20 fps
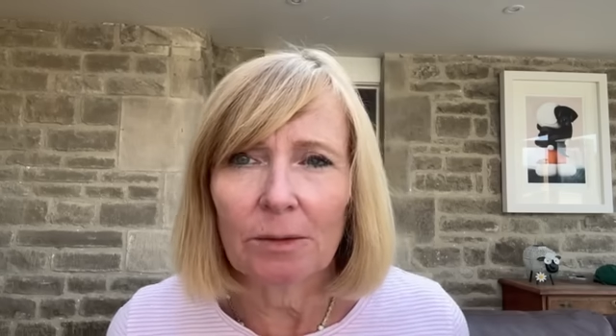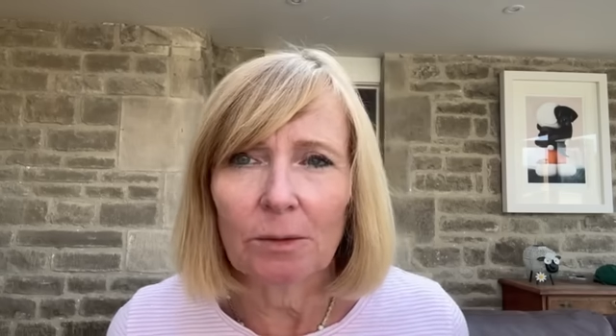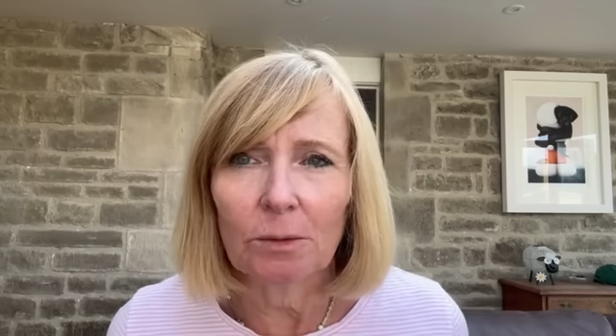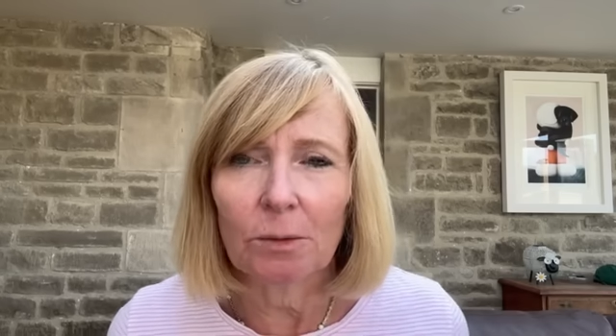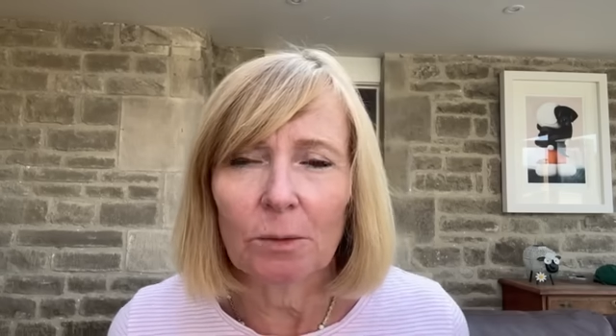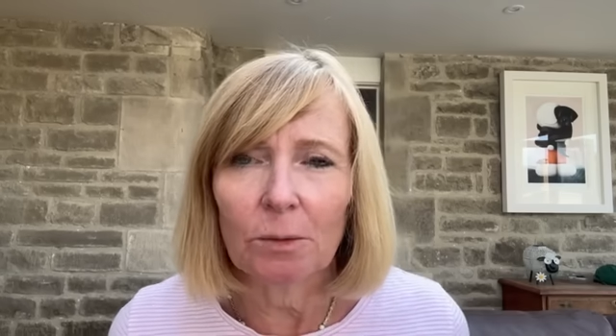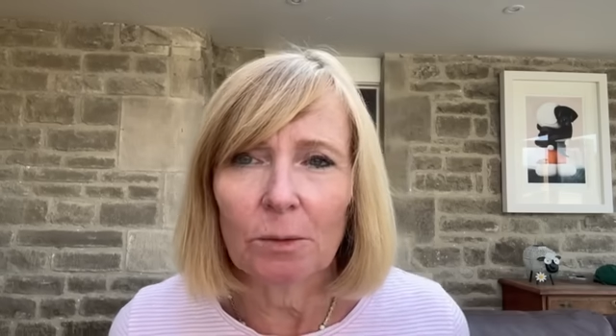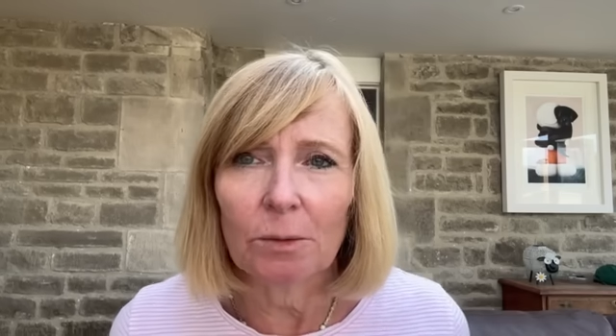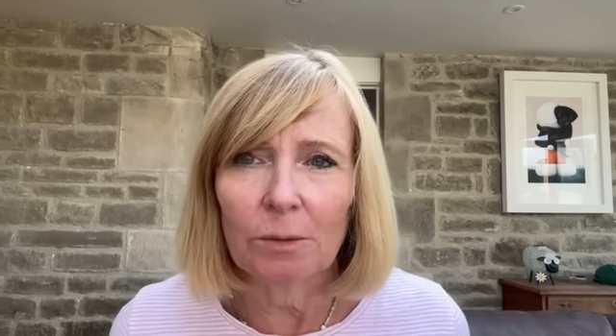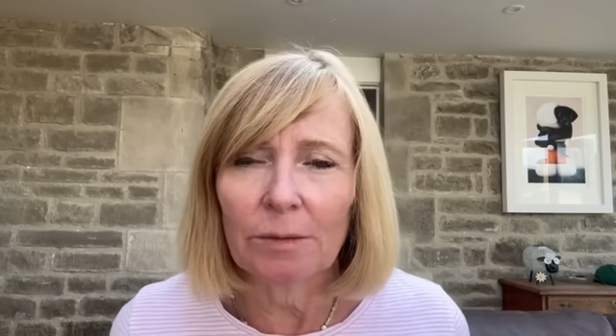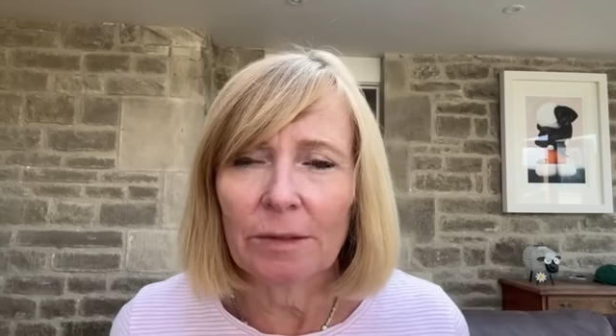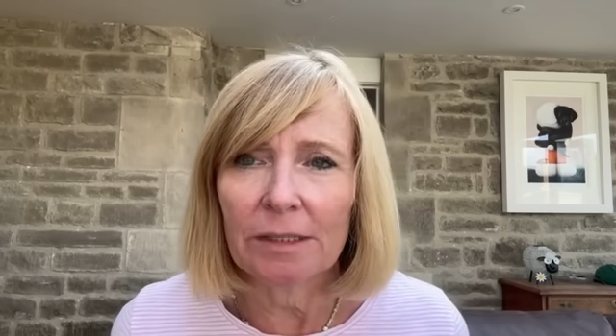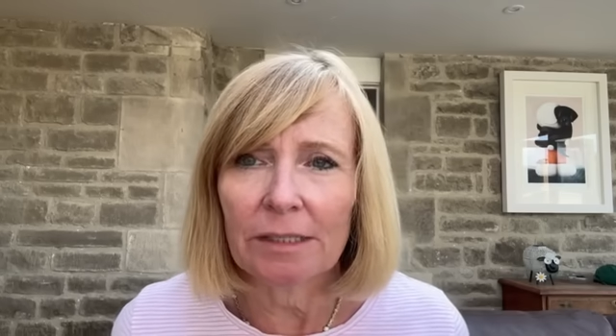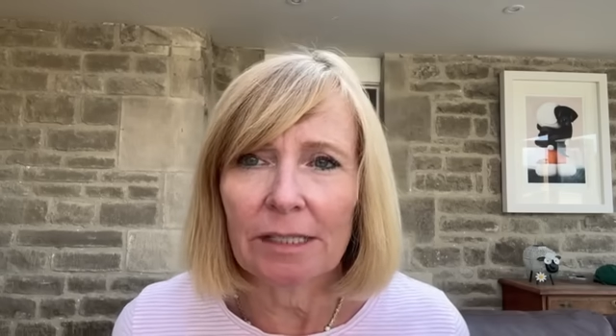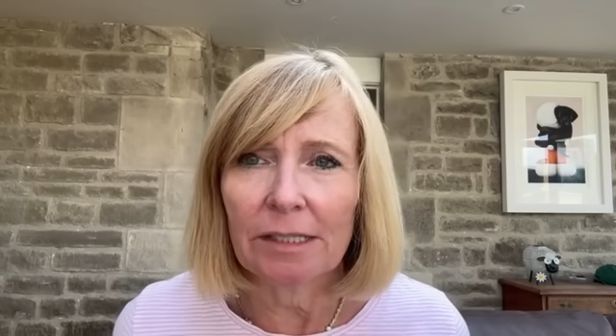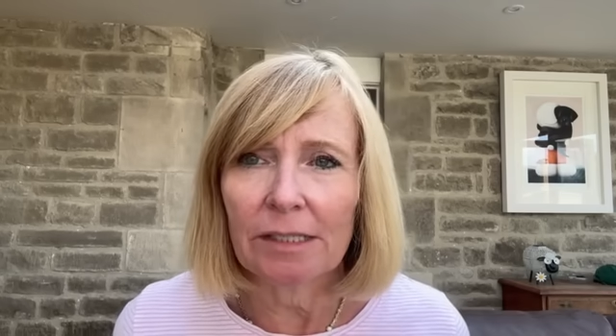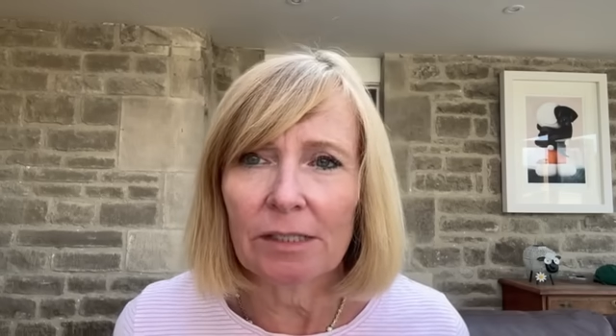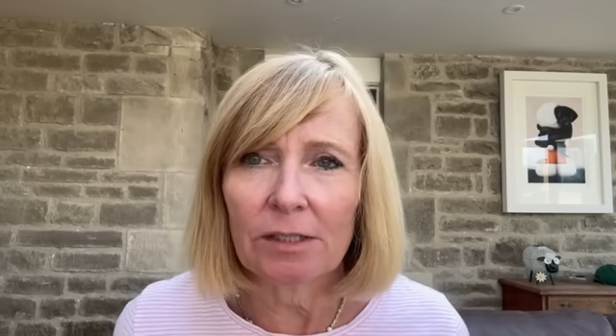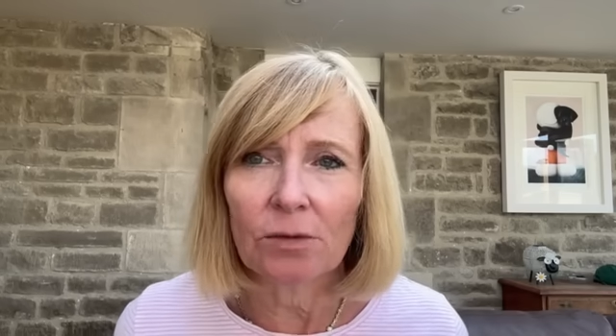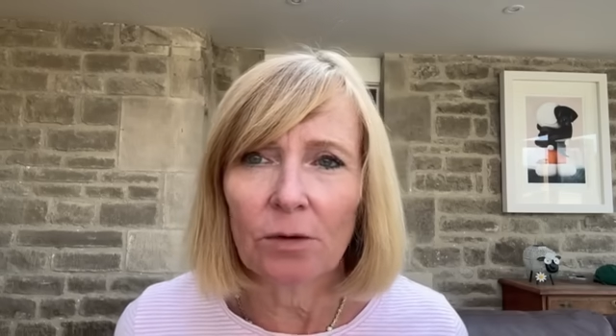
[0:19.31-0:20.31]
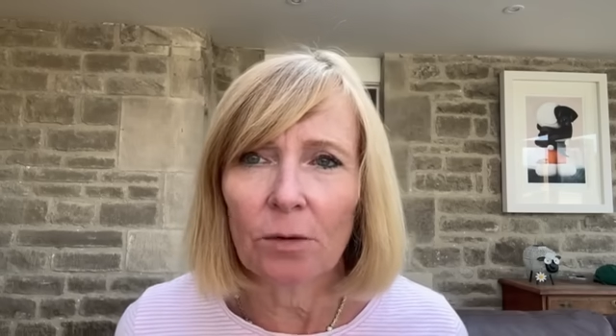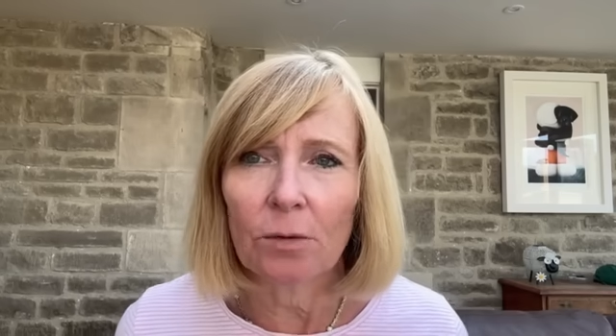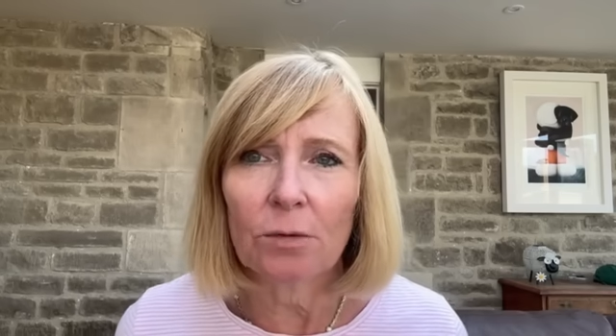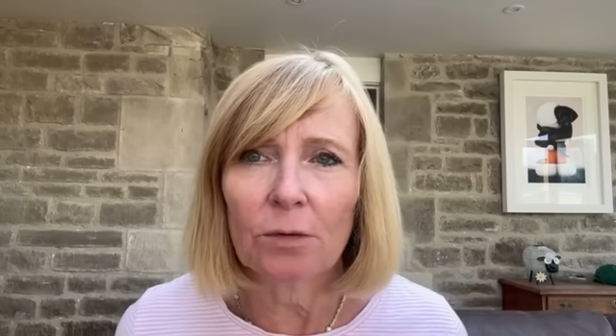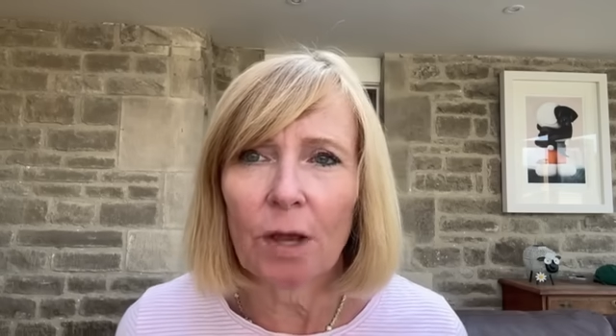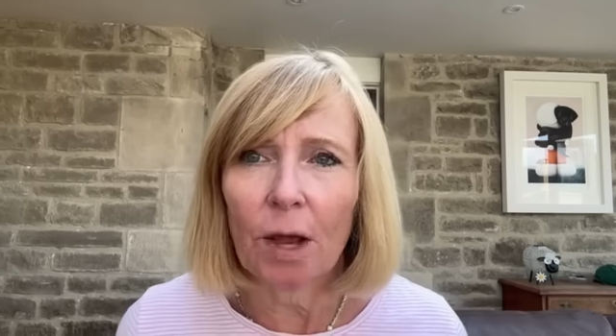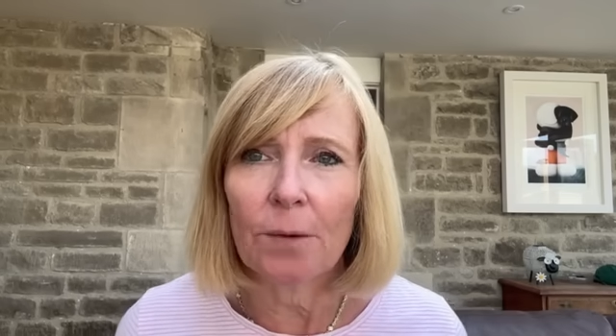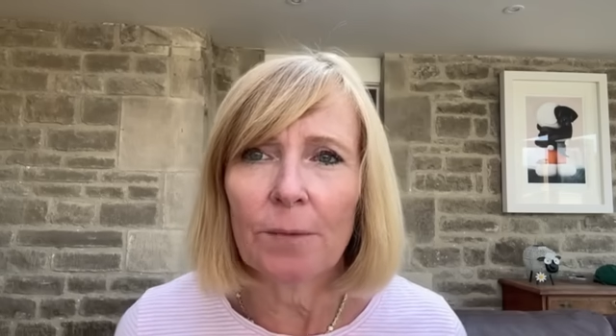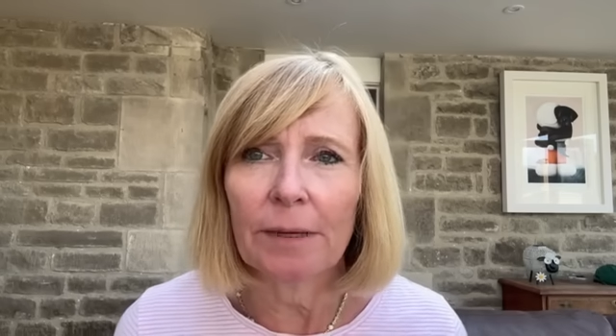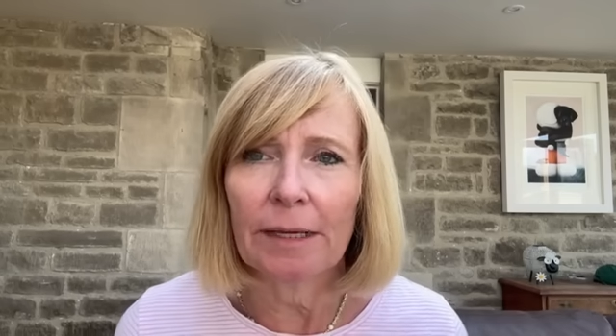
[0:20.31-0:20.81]
or that it's not
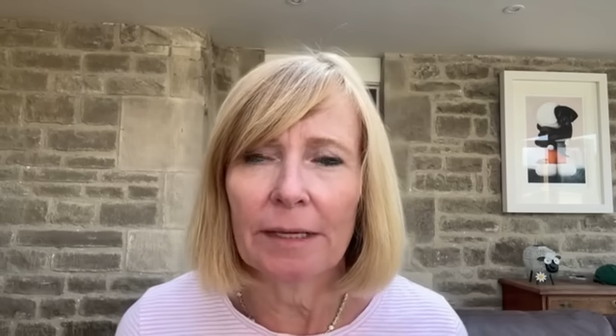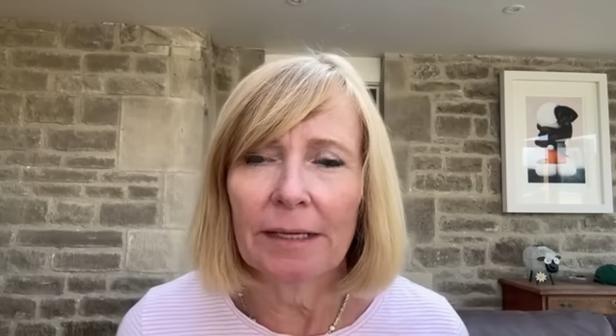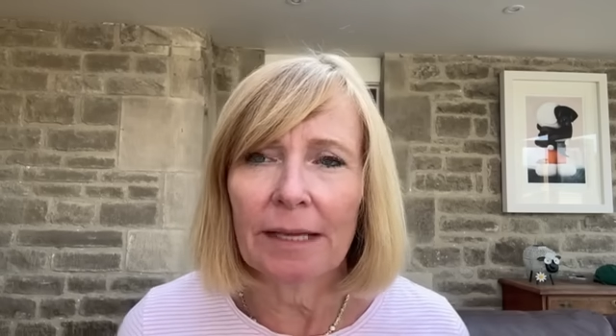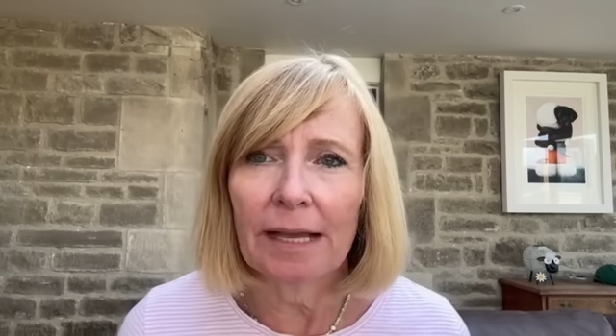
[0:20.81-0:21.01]
going